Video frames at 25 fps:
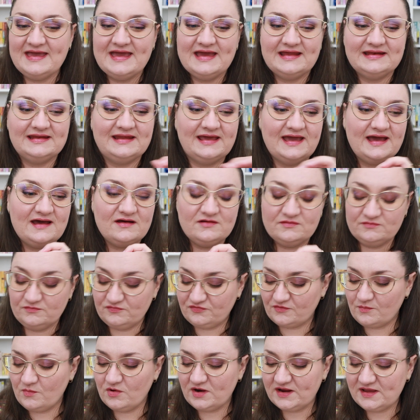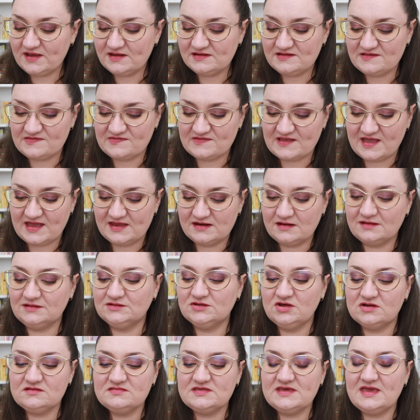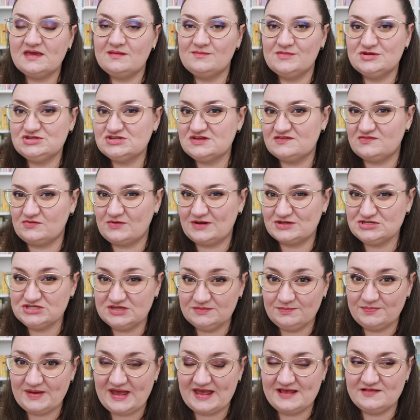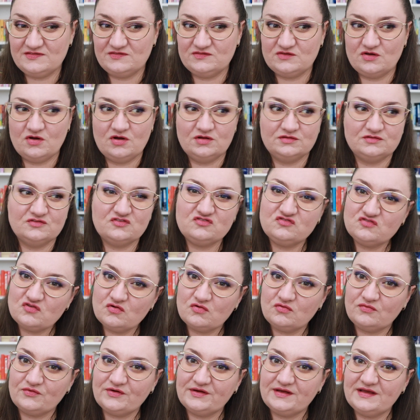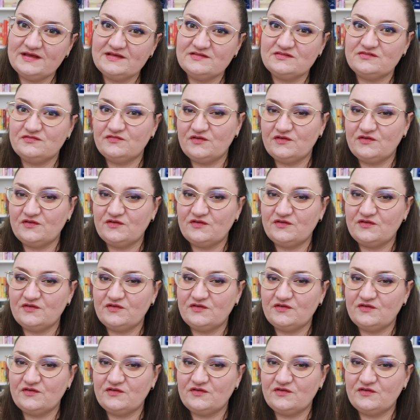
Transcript: Now, from what I understand, a lot of the images are actually based on stories,